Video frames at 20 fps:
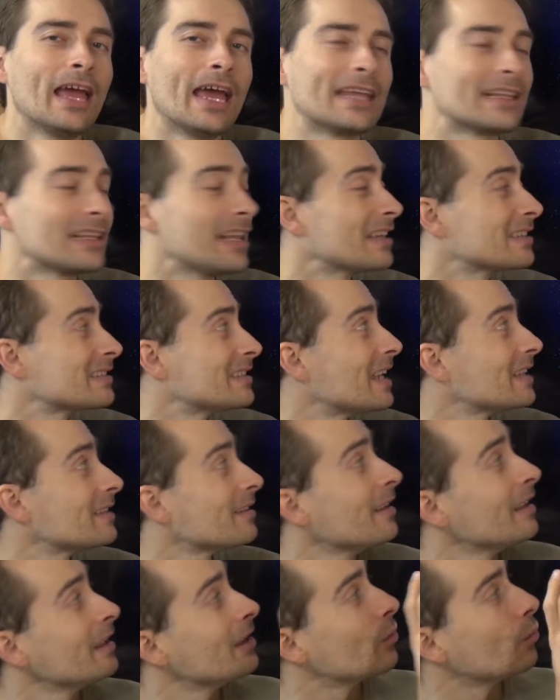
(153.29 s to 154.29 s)
And like
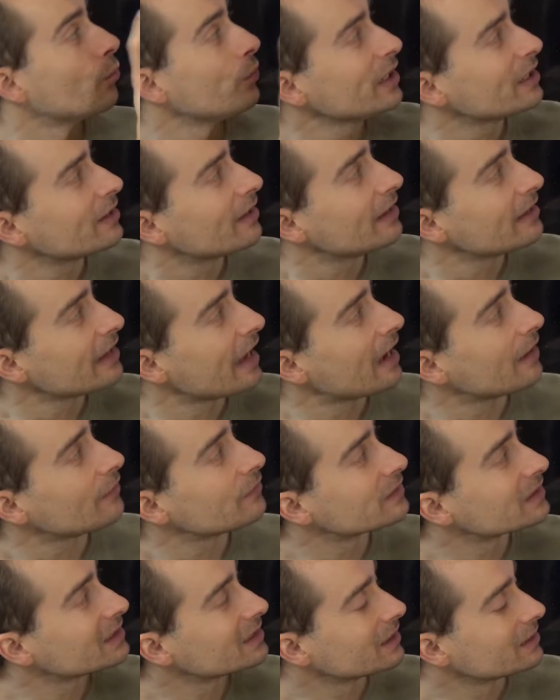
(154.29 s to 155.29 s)
that, we can
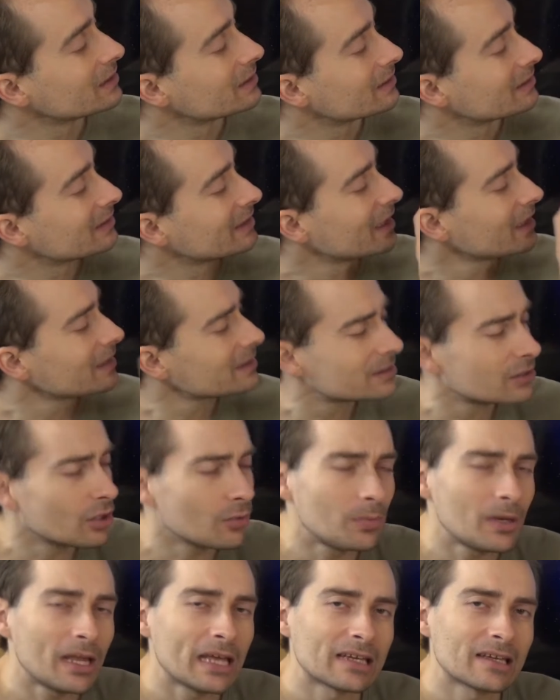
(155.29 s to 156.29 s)
have this
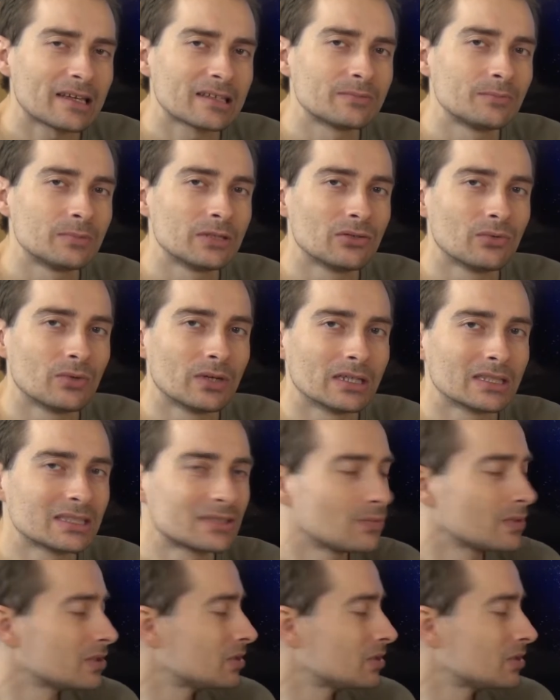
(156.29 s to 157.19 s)
desktop-like experience,